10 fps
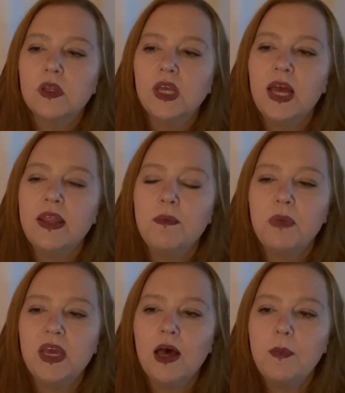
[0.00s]
And then
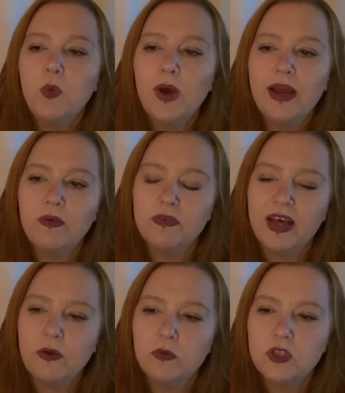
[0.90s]
become aware of
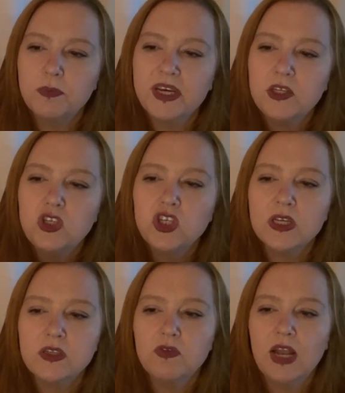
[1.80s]
how by
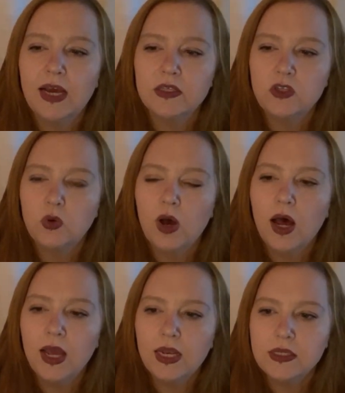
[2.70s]
just relaxing your
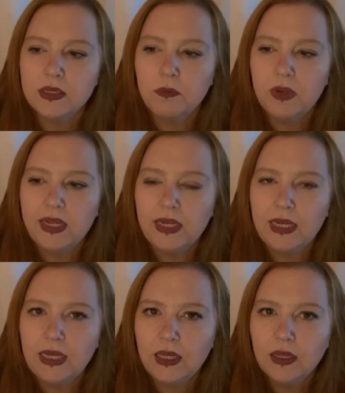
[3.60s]
eyelids
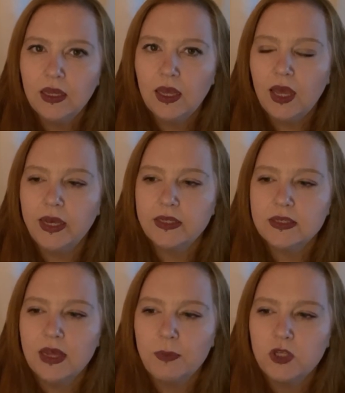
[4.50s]
completely, it can
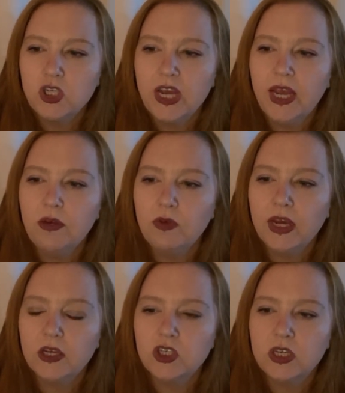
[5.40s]
set up a chain
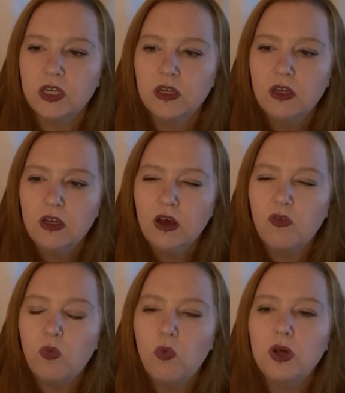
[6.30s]
reaction
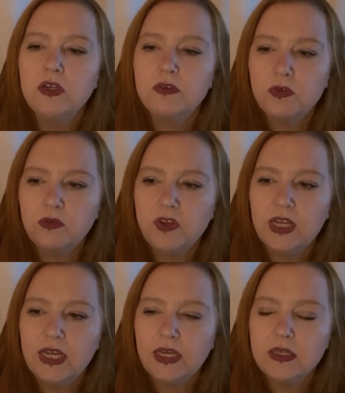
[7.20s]
of wonderful
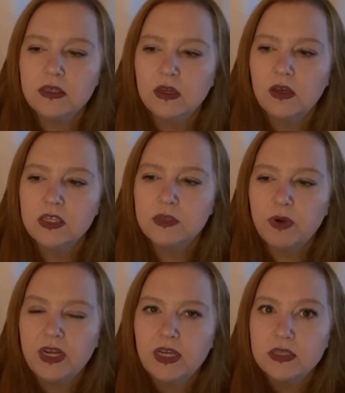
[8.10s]
feelings
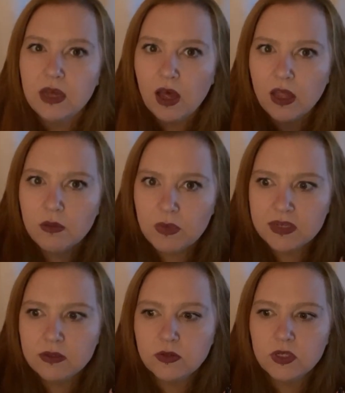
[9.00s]
spreading into other
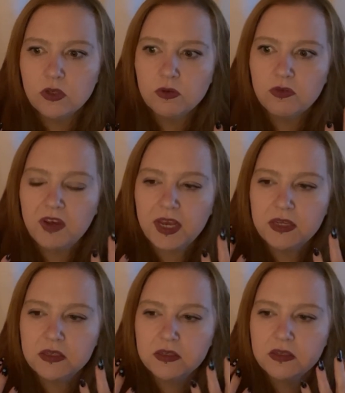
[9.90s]
muscles in your
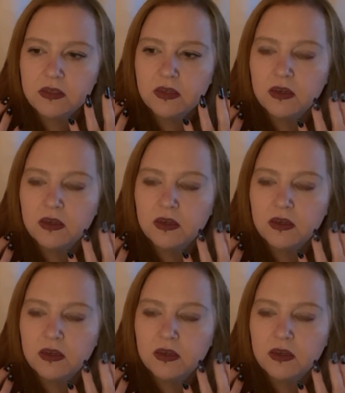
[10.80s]
face,